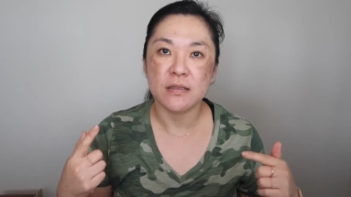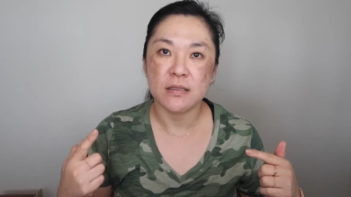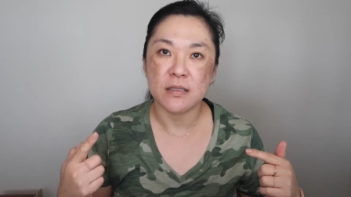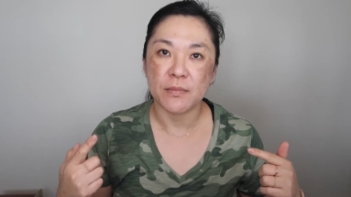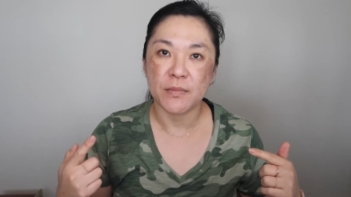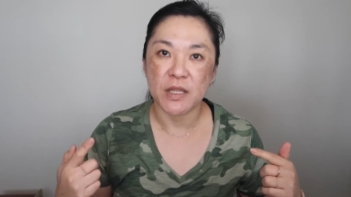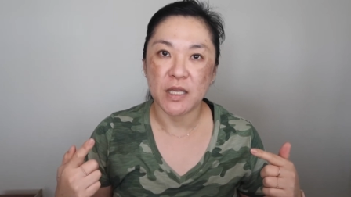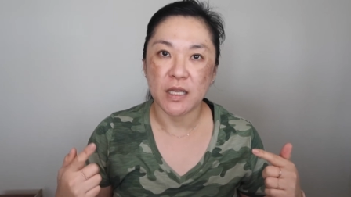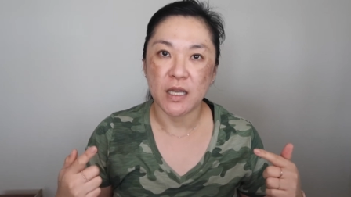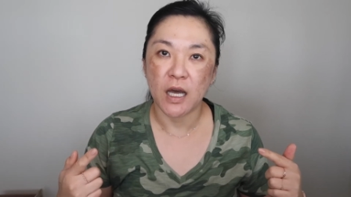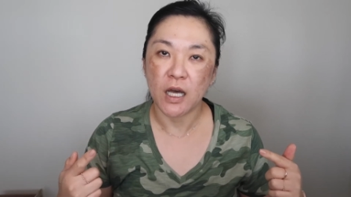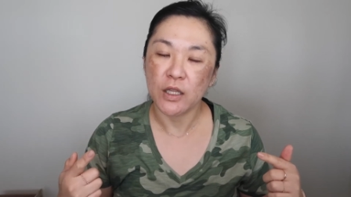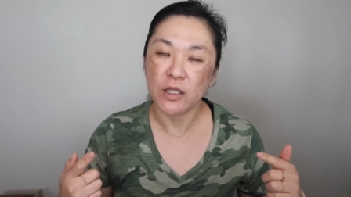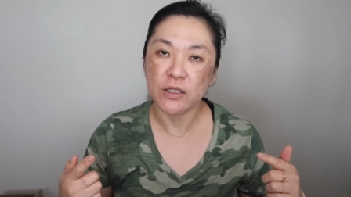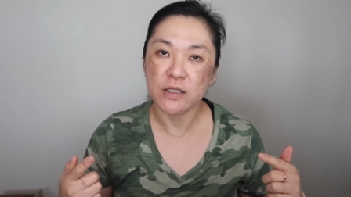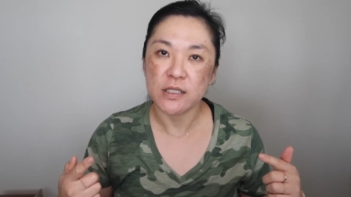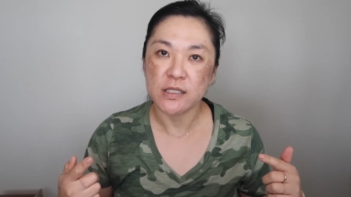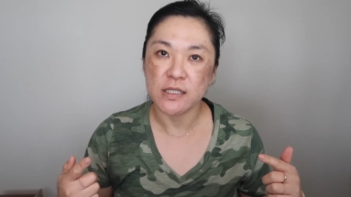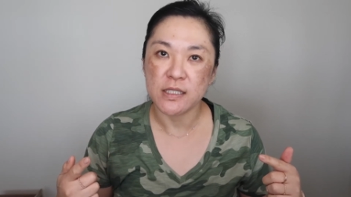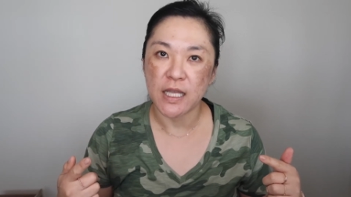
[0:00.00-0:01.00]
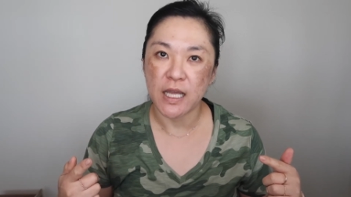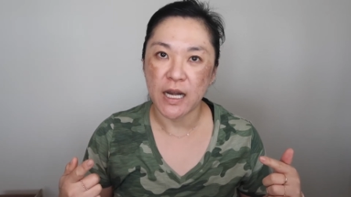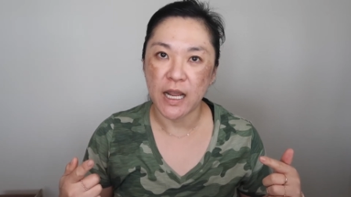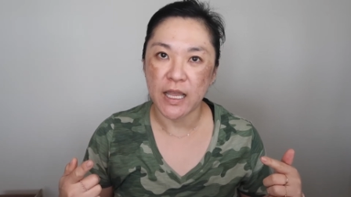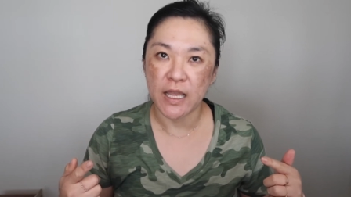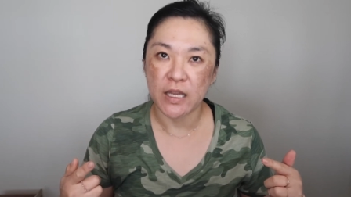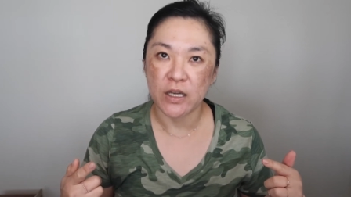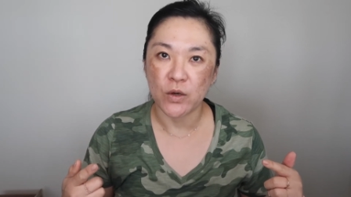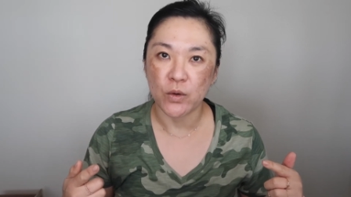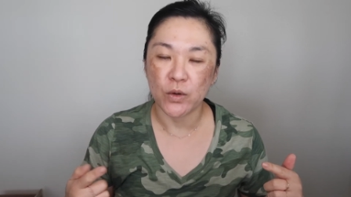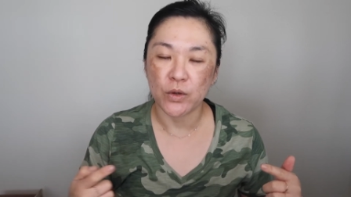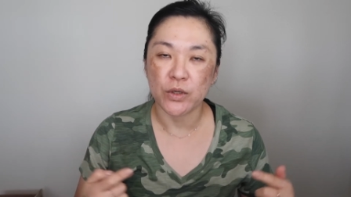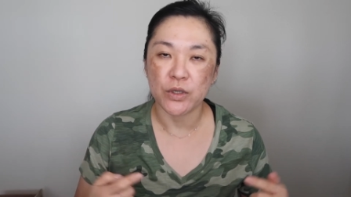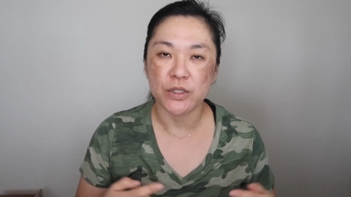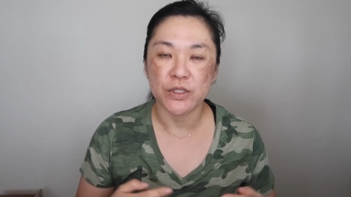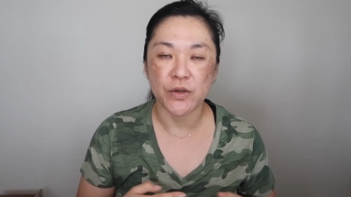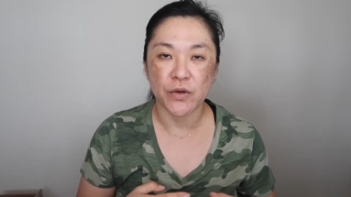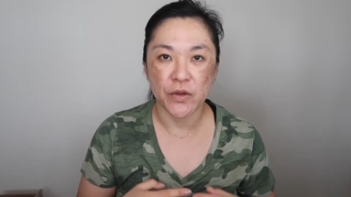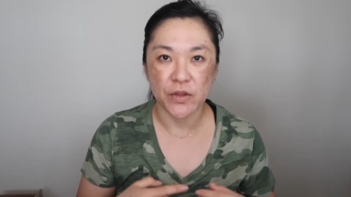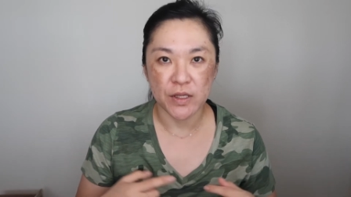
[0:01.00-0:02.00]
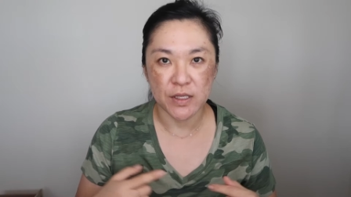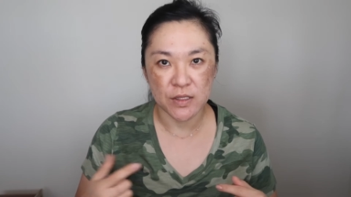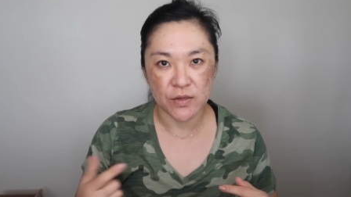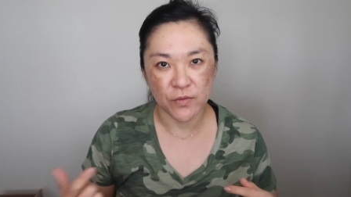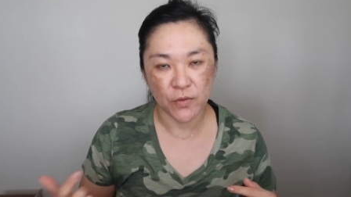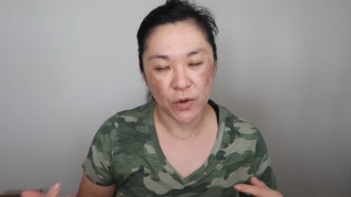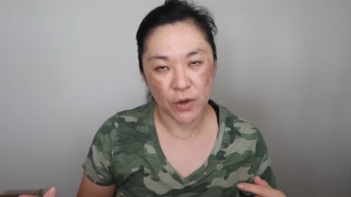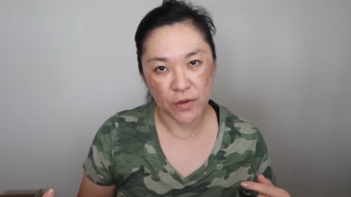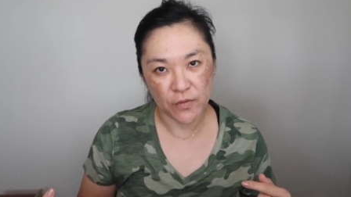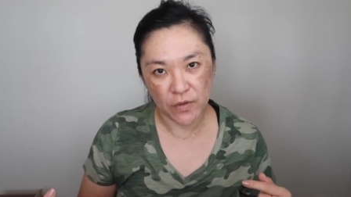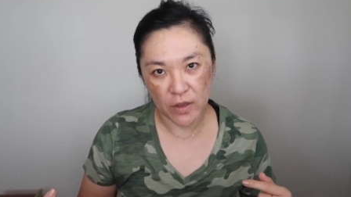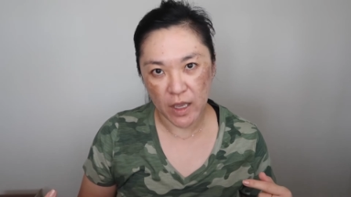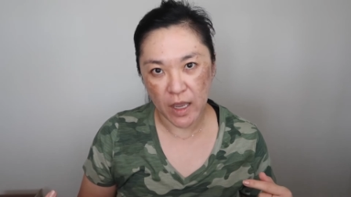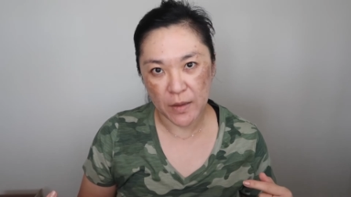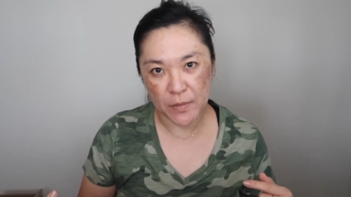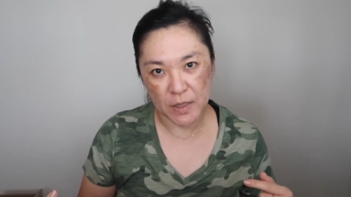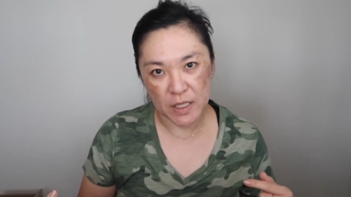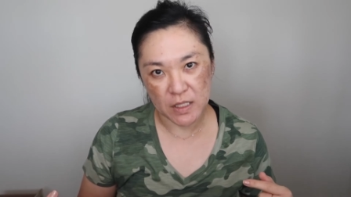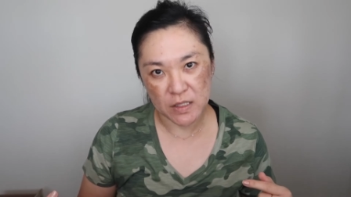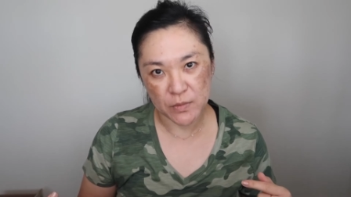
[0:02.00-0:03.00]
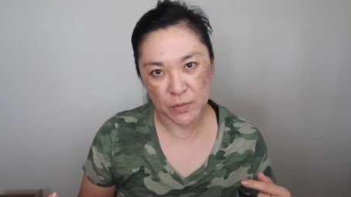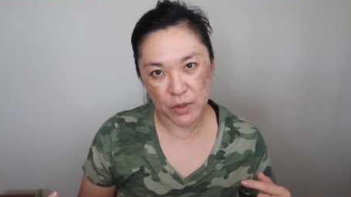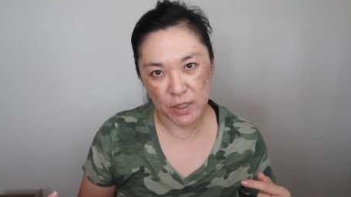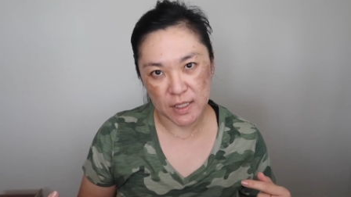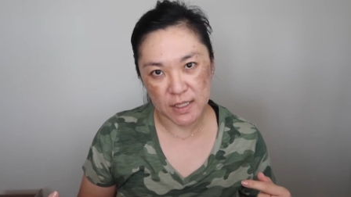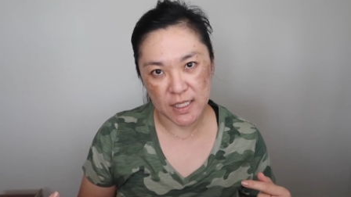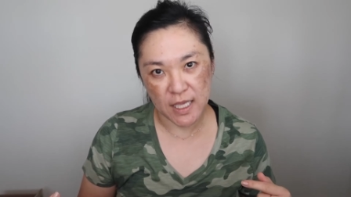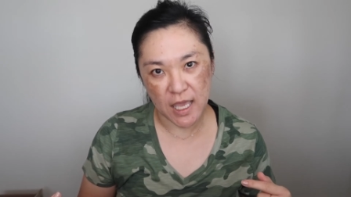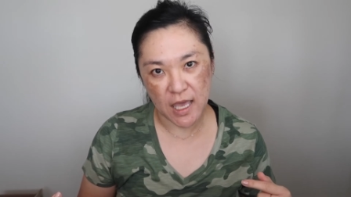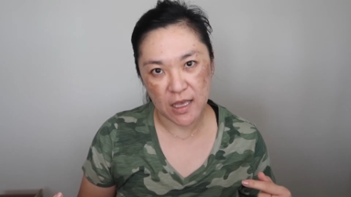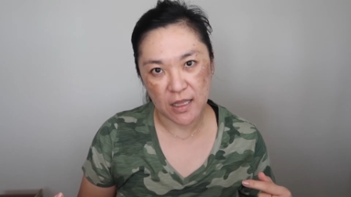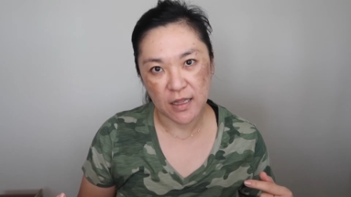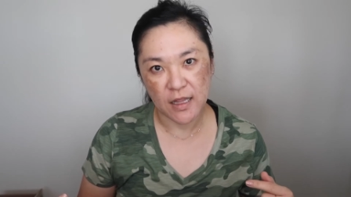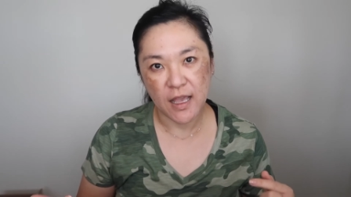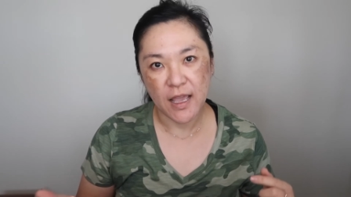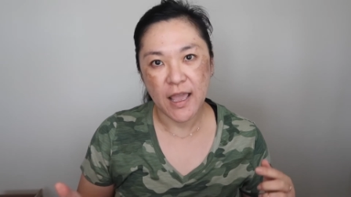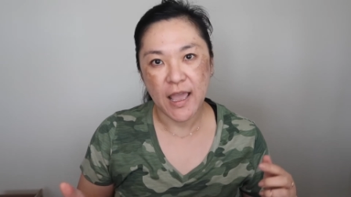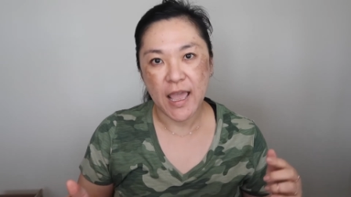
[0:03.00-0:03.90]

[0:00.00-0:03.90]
of the colors that I had ordered during the Sephora VIB spring sale,